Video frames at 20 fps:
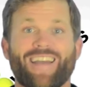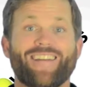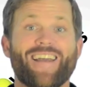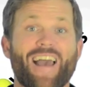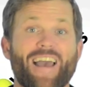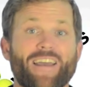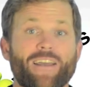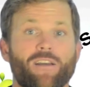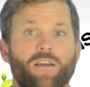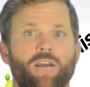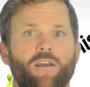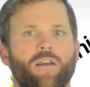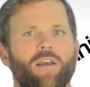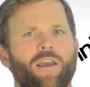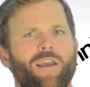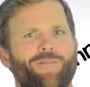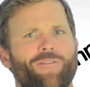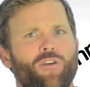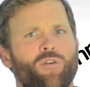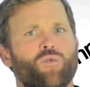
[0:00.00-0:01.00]
And hey,
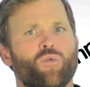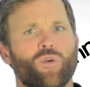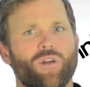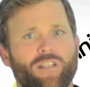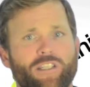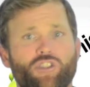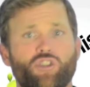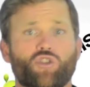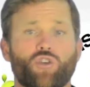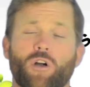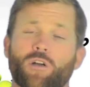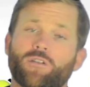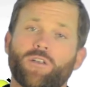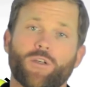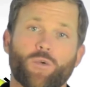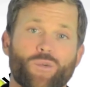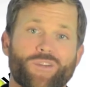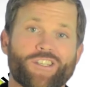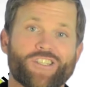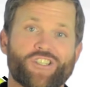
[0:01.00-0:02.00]
if you're really
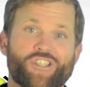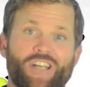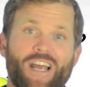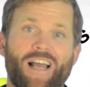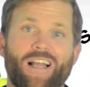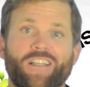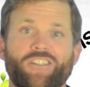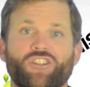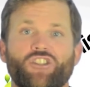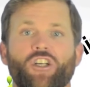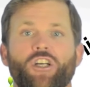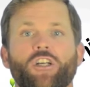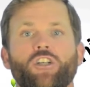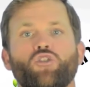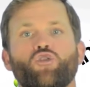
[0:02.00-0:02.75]
struggling with this challenge,